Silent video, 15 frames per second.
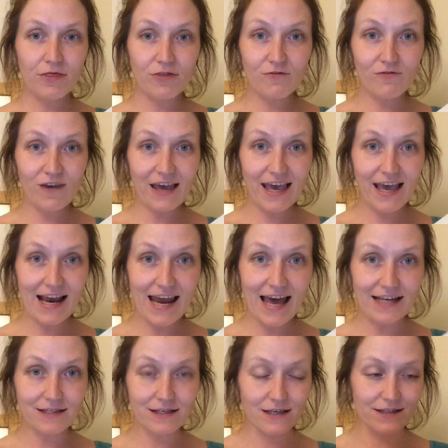3
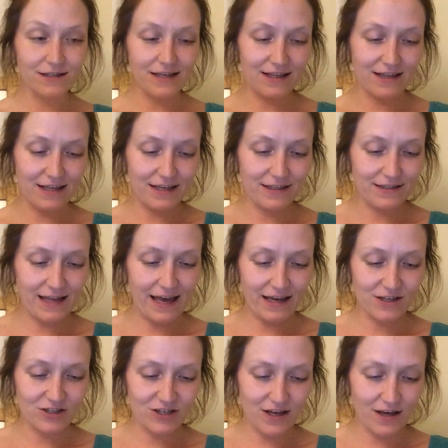letters in this
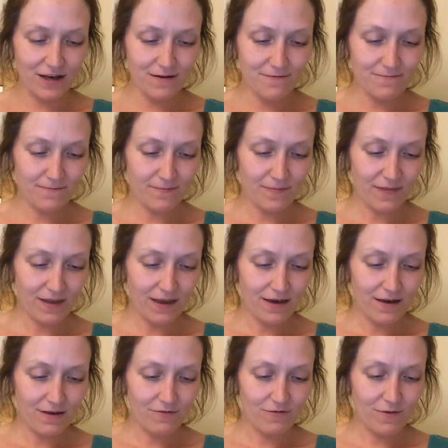section.
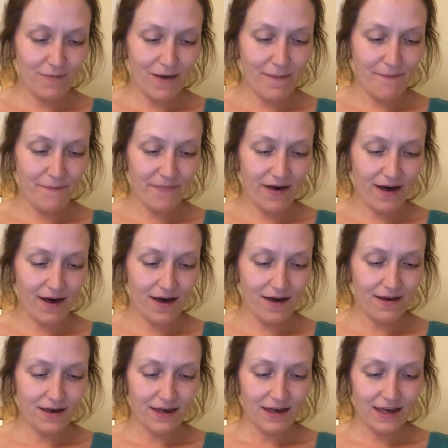Remember,
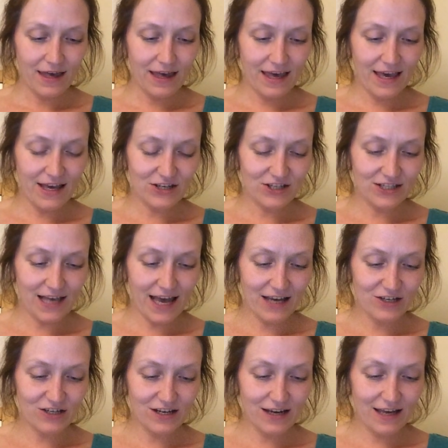each
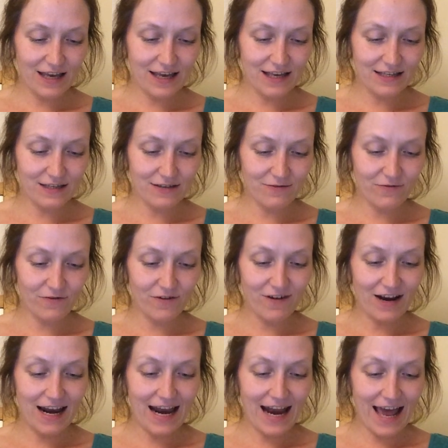section isn't for
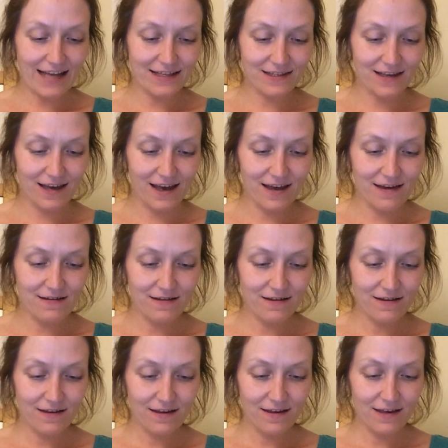a letter,
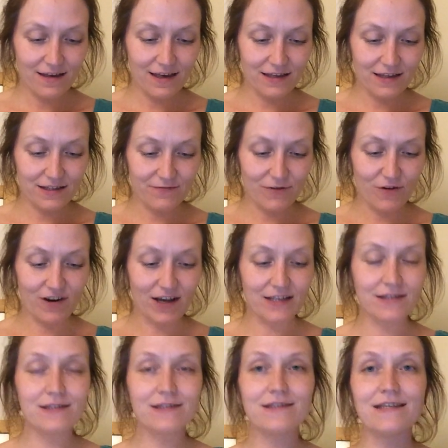it's for a
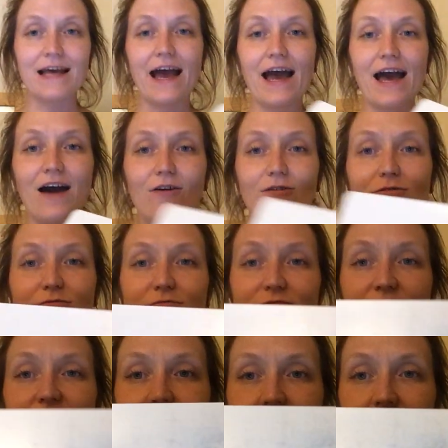
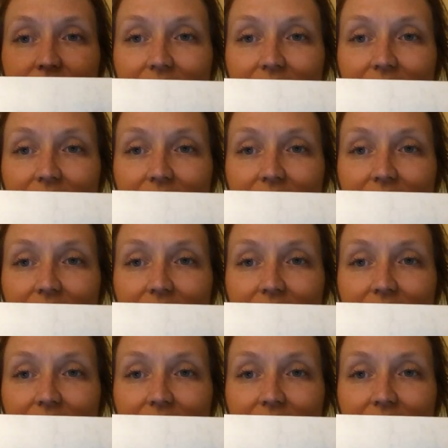sound.